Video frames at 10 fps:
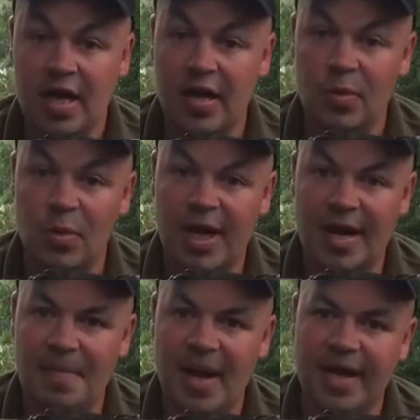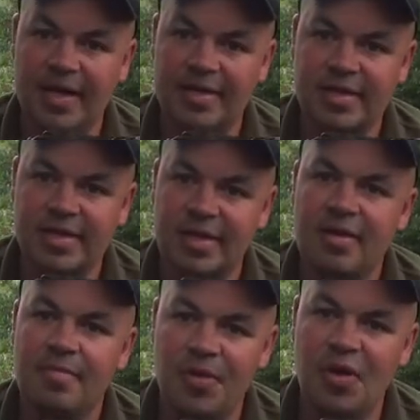we'll get her back.
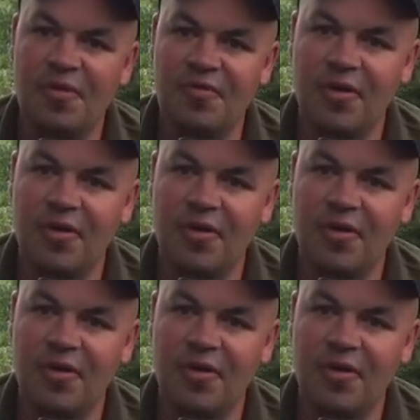Beautiful.